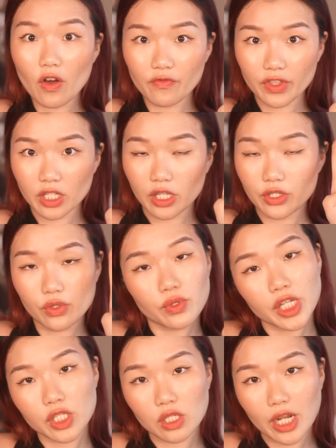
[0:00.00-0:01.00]
thing that you
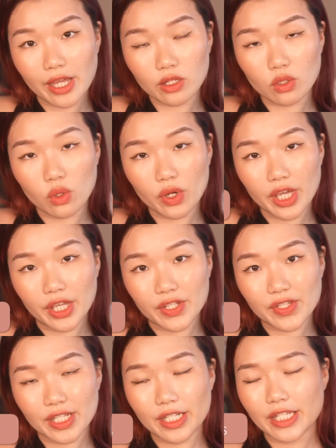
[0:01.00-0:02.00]
need to let go
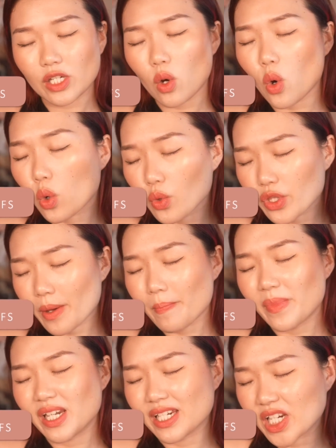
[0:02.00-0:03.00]
is the old
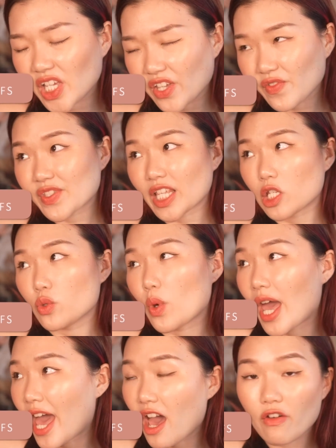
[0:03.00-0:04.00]
beliefs that you
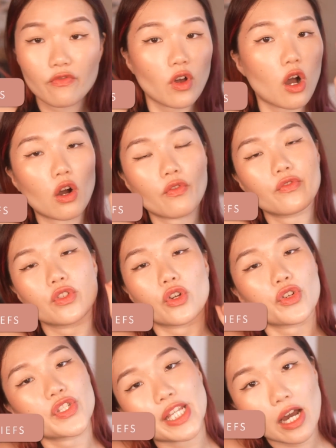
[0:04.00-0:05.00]
have of
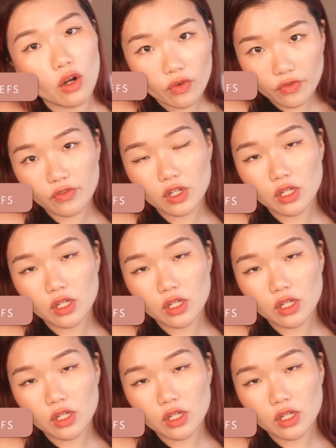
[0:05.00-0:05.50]
yourself.